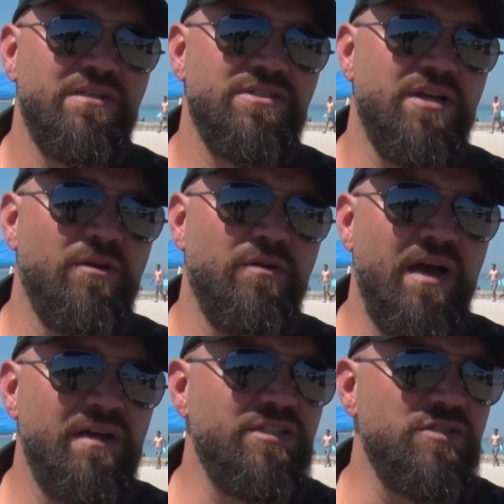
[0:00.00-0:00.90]
So
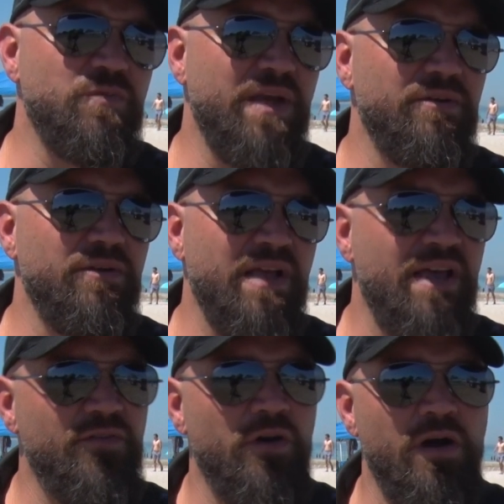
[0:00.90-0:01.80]
I'd just rather
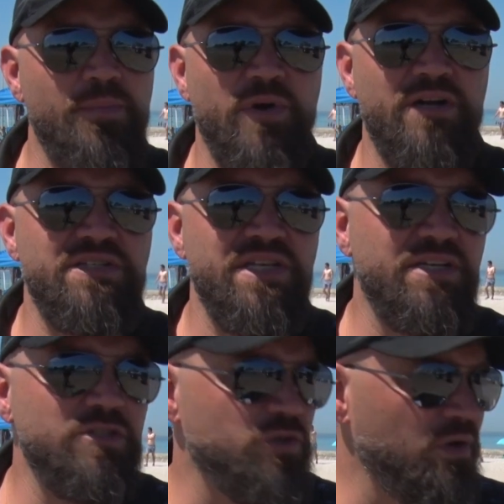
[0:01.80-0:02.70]
have our operators in
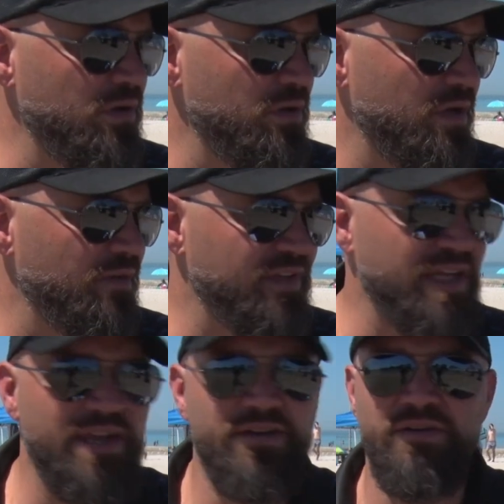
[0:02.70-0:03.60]
control of
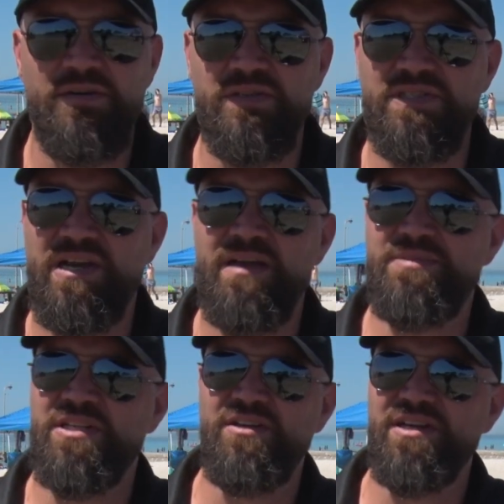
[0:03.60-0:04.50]
the anchor at all
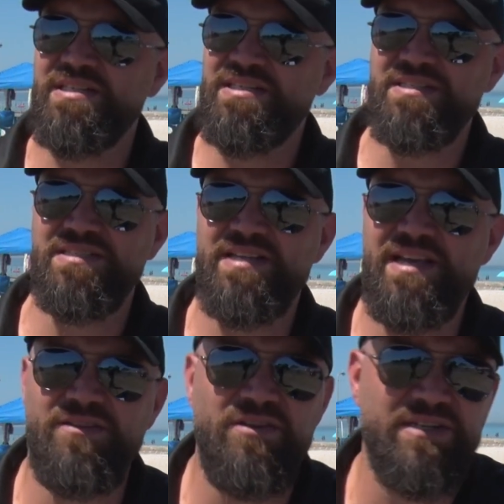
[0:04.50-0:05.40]
times. And look, it doesn't
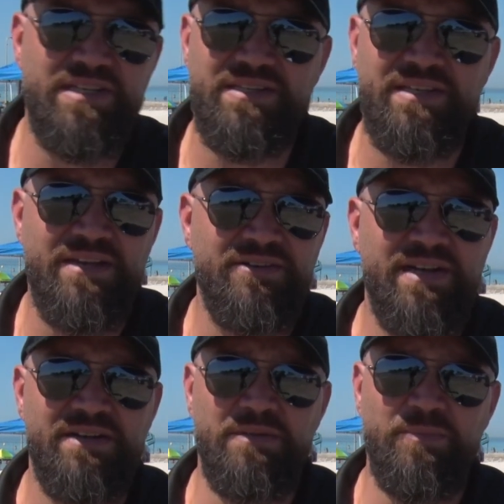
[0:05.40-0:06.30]
take long to get the anchor
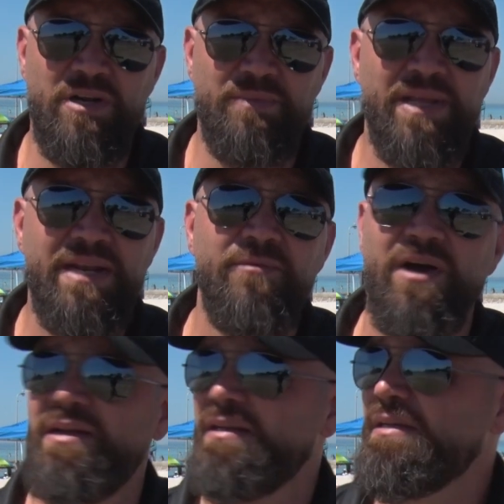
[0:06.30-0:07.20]
down to the bottom anyway.